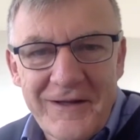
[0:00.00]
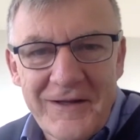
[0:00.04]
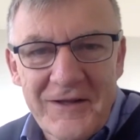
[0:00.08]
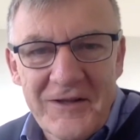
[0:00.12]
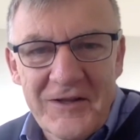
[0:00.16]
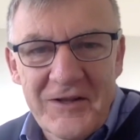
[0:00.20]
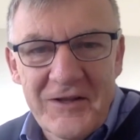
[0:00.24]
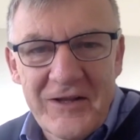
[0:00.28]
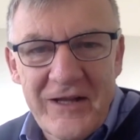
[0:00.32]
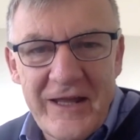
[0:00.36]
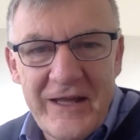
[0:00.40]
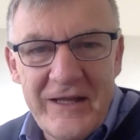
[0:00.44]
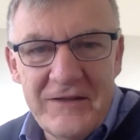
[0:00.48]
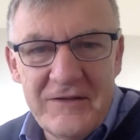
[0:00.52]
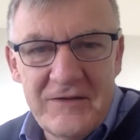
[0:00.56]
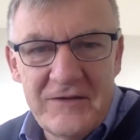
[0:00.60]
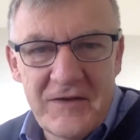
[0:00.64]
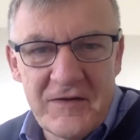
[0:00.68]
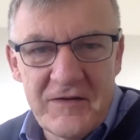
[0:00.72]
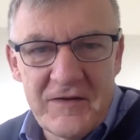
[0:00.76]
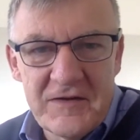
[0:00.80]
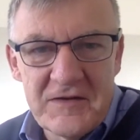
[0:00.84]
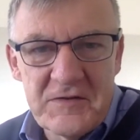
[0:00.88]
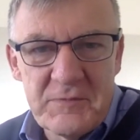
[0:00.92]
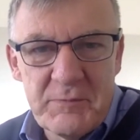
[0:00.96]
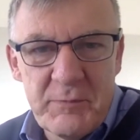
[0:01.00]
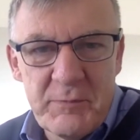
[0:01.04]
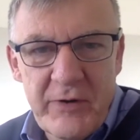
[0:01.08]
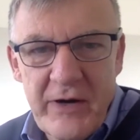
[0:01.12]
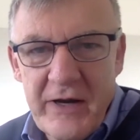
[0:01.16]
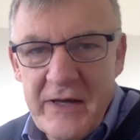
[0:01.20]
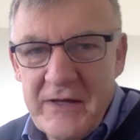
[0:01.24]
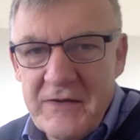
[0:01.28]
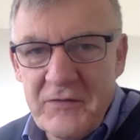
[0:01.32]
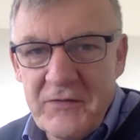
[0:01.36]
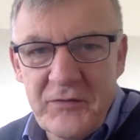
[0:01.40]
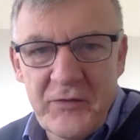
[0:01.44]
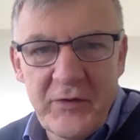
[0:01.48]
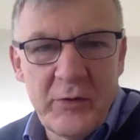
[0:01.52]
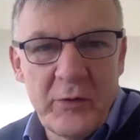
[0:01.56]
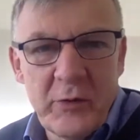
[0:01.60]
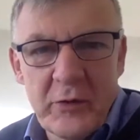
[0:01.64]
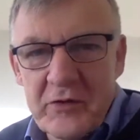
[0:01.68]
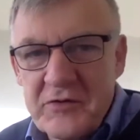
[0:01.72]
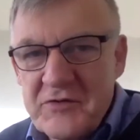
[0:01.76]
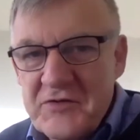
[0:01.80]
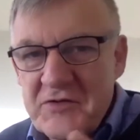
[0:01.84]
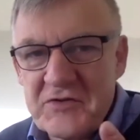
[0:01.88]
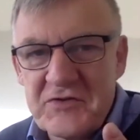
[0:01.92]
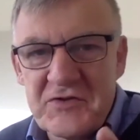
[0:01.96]
led to this breakthrough, or
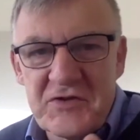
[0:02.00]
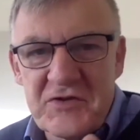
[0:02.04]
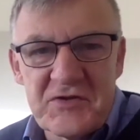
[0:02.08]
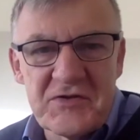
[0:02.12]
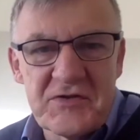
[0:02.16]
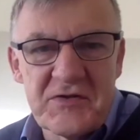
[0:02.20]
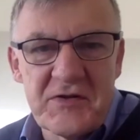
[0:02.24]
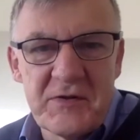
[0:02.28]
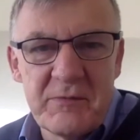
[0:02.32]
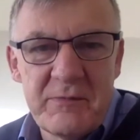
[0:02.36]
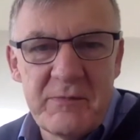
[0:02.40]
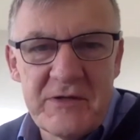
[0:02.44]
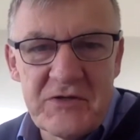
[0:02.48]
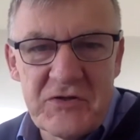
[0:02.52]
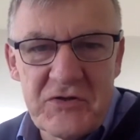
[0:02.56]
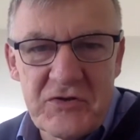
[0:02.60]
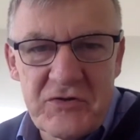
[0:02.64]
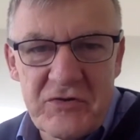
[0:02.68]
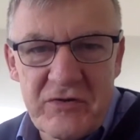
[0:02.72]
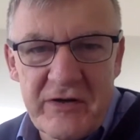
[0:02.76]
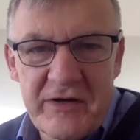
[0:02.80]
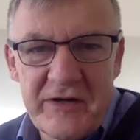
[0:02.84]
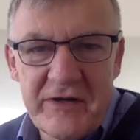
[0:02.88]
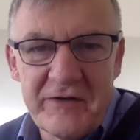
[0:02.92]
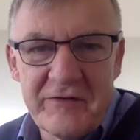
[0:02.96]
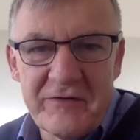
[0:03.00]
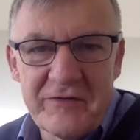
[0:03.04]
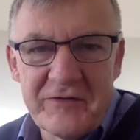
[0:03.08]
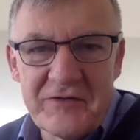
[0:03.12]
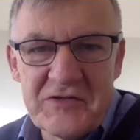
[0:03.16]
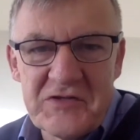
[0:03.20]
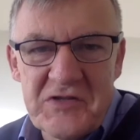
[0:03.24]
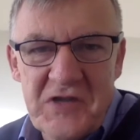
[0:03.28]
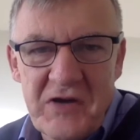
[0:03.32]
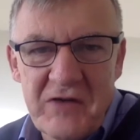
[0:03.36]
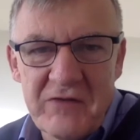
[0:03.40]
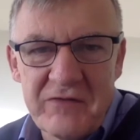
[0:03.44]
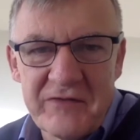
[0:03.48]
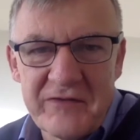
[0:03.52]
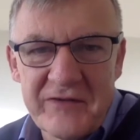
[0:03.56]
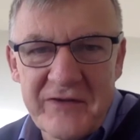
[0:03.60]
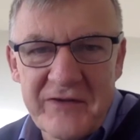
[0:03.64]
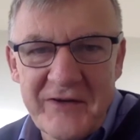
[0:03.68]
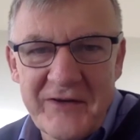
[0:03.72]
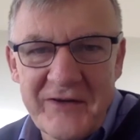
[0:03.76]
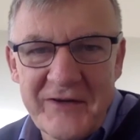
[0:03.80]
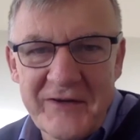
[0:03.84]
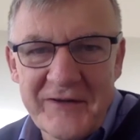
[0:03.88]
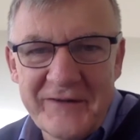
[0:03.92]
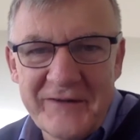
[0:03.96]
is it just the mystery of a sovereign
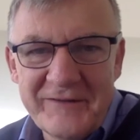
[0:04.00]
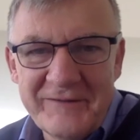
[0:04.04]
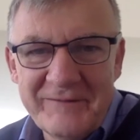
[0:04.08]
God?